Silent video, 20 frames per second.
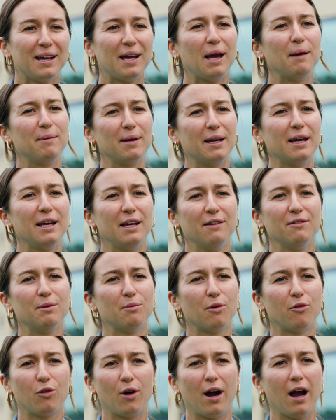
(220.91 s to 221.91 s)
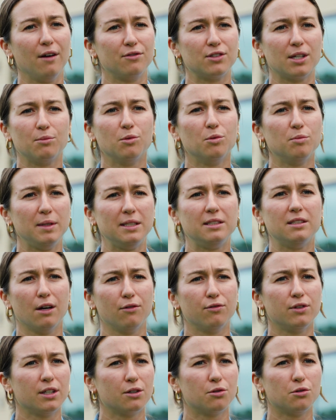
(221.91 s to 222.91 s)
keeping it even before halftime will be
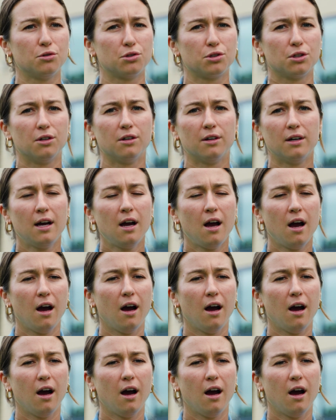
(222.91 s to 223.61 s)
definitely crucial.